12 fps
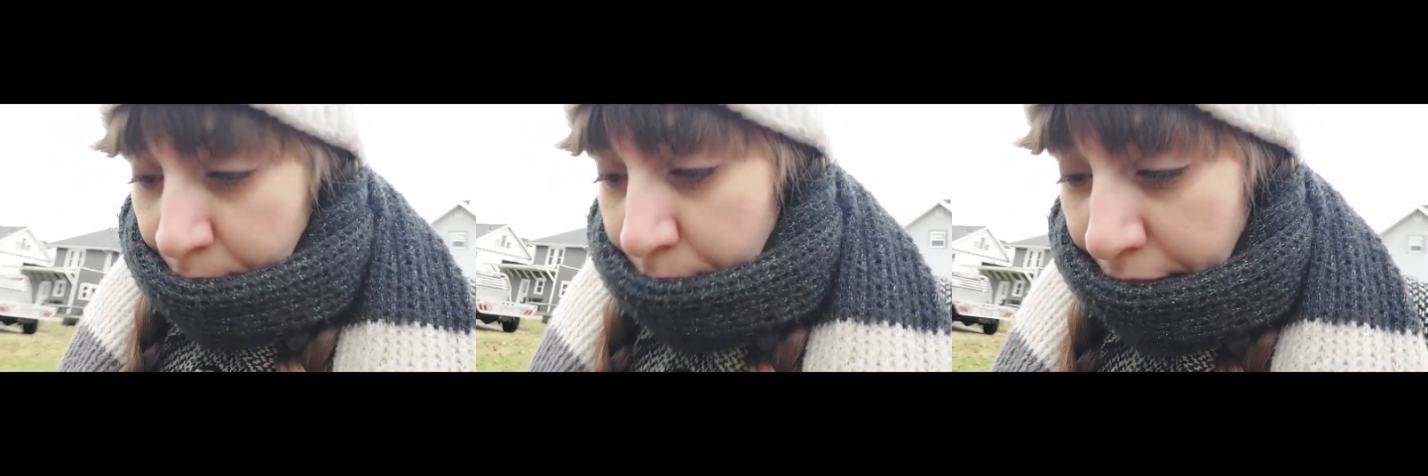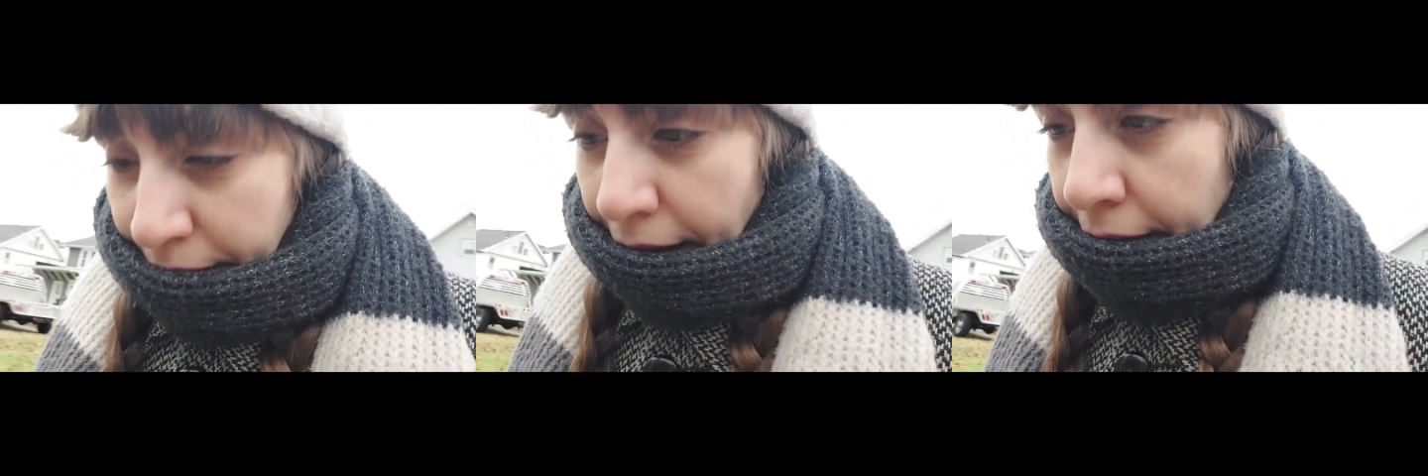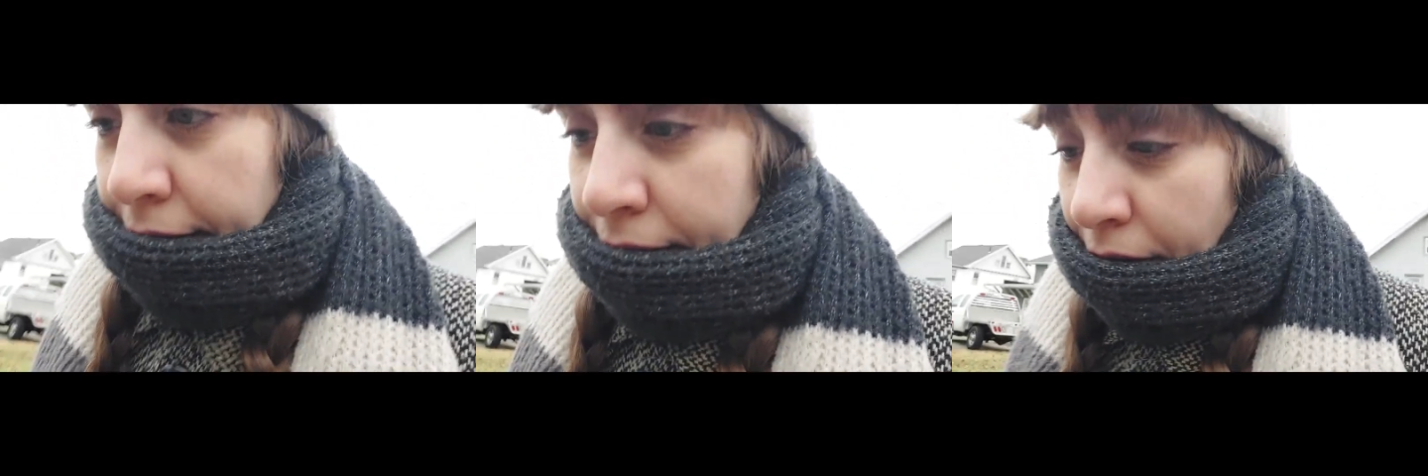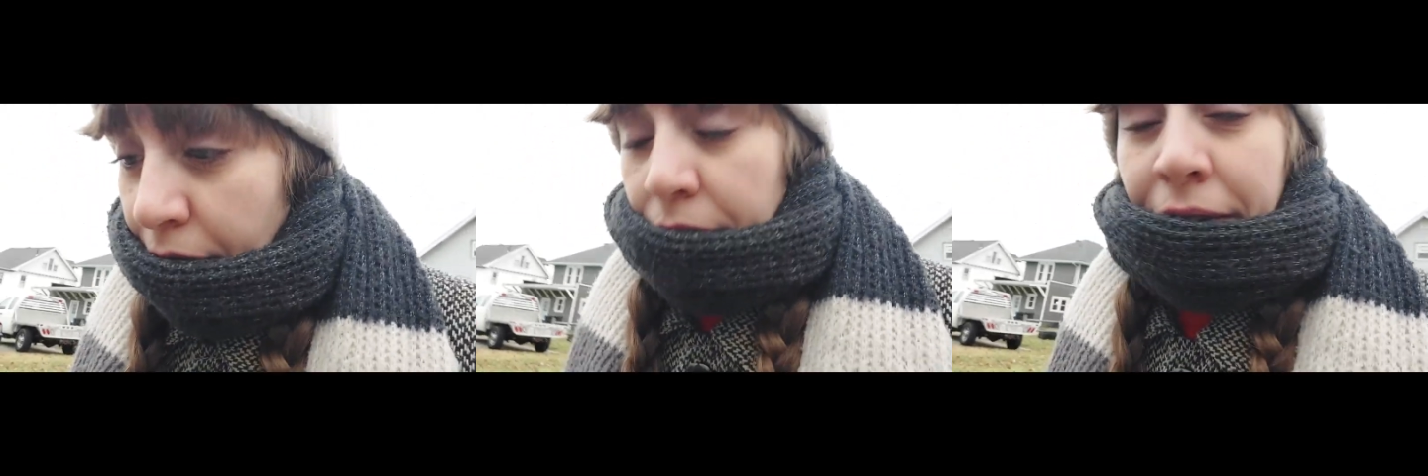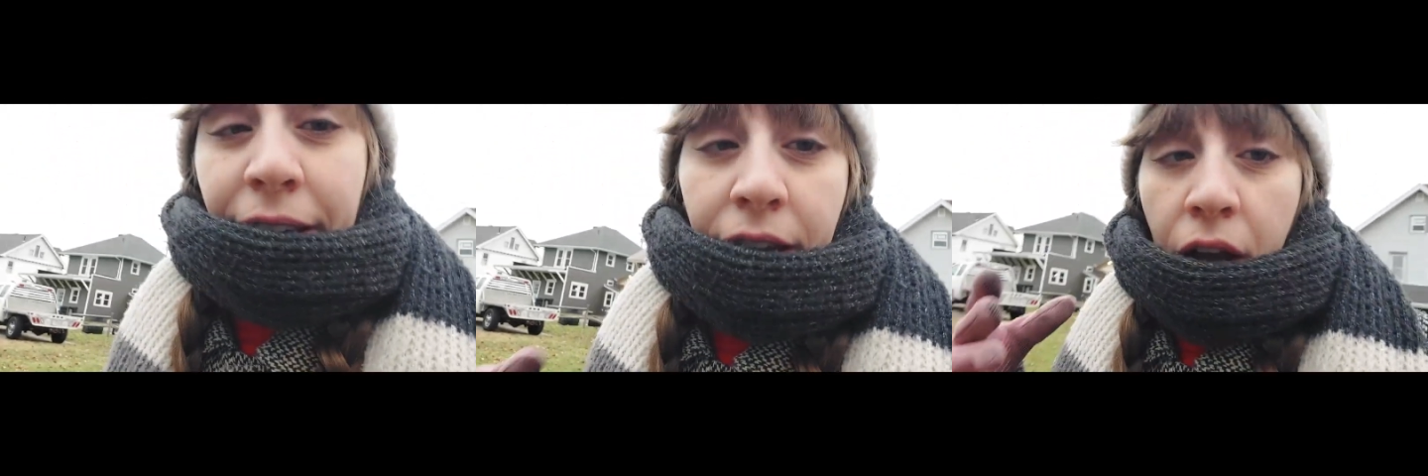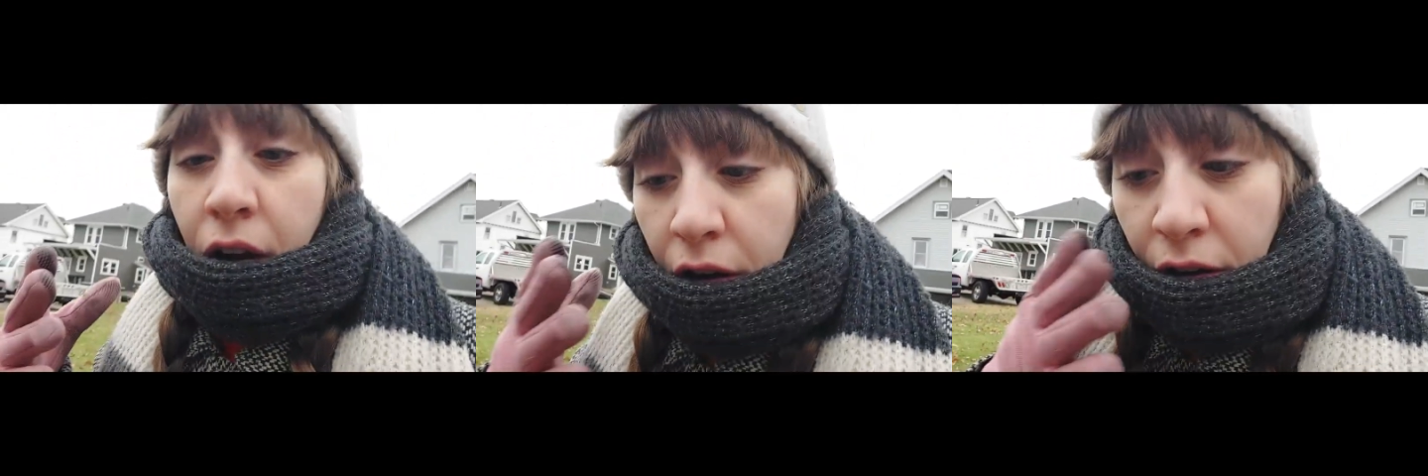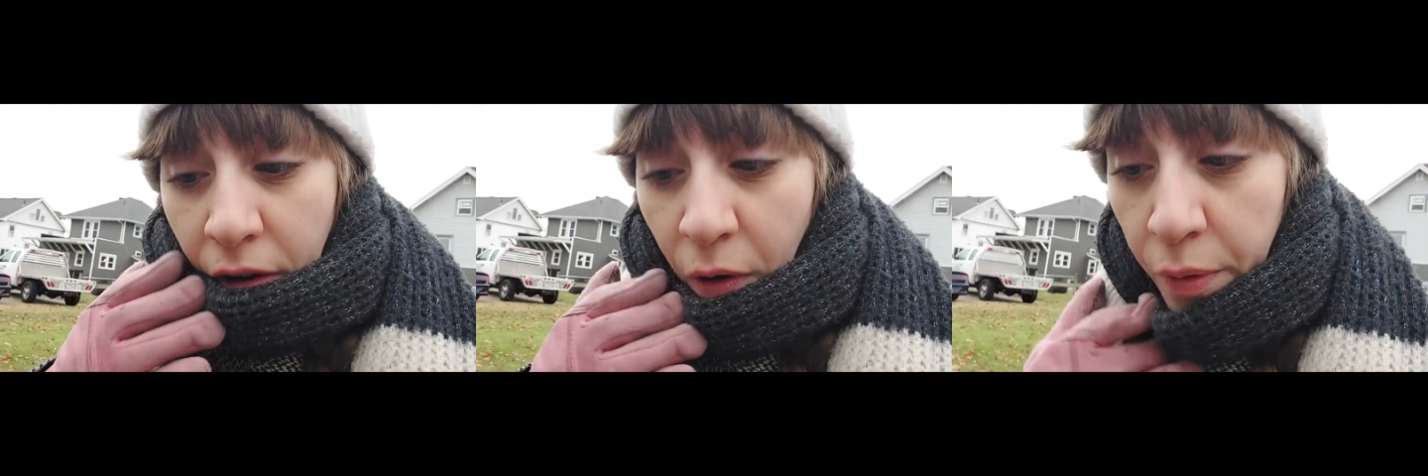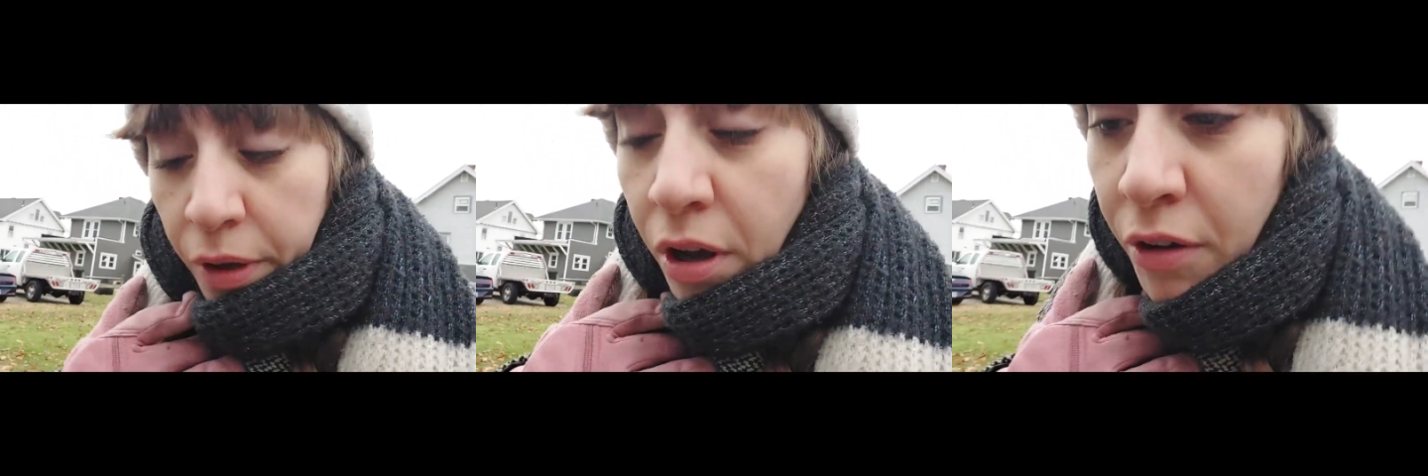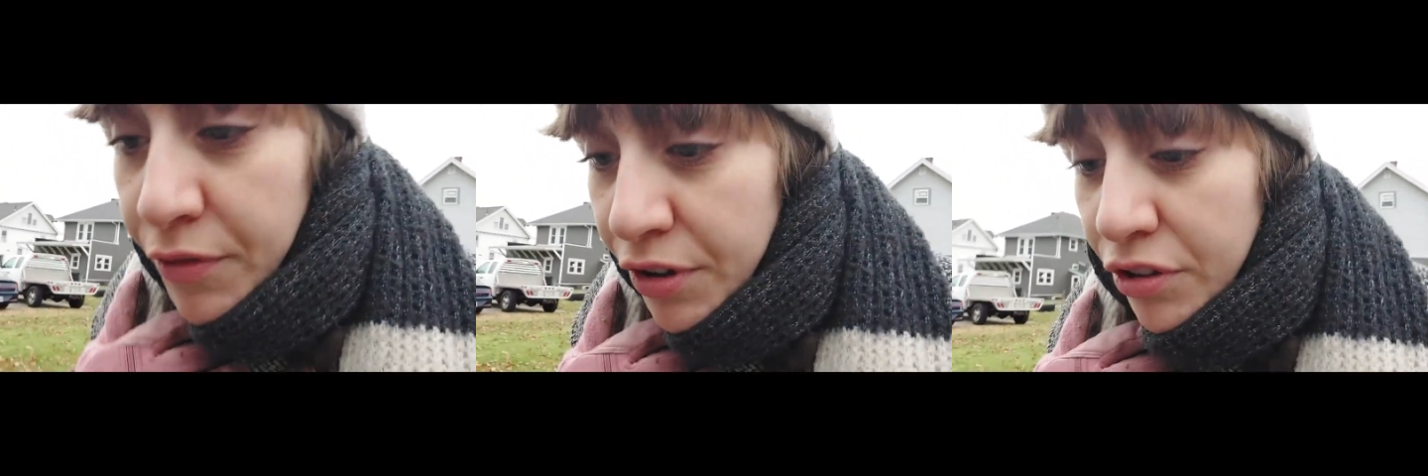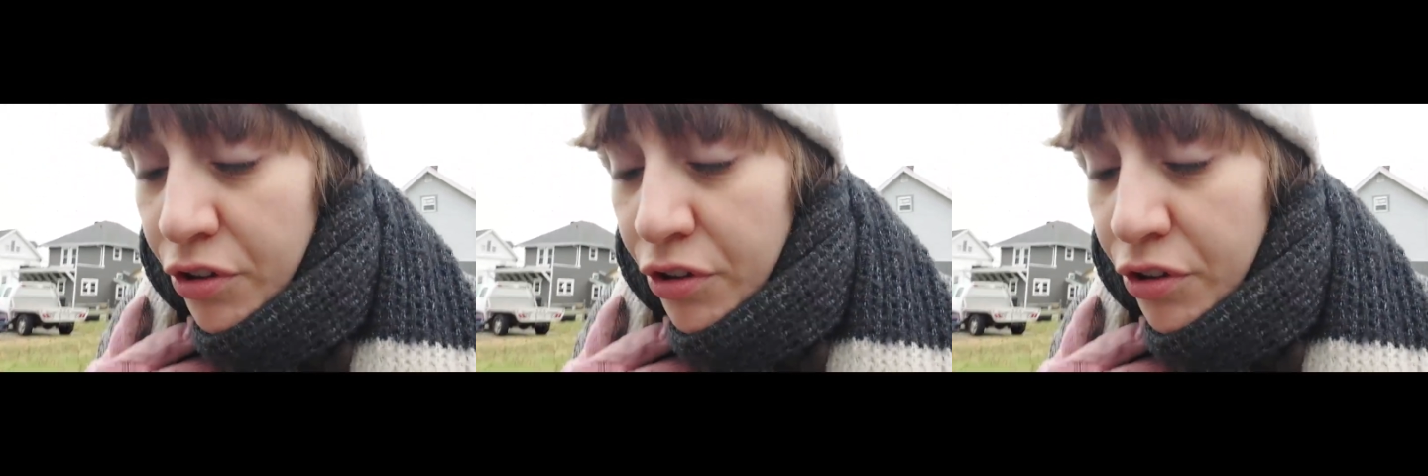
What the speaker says: But yes, so we are going off to